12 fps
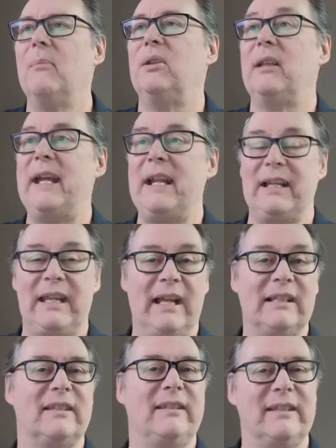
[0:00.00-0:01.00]
played
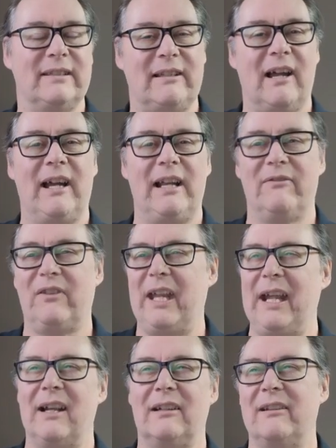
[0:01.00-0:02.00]
against this kind of
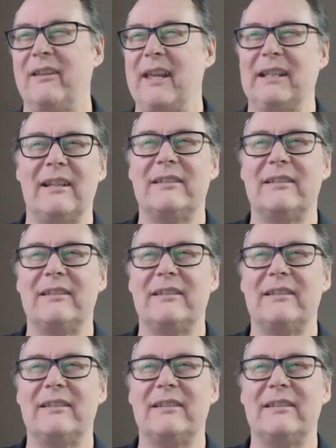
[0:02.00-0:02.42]
character that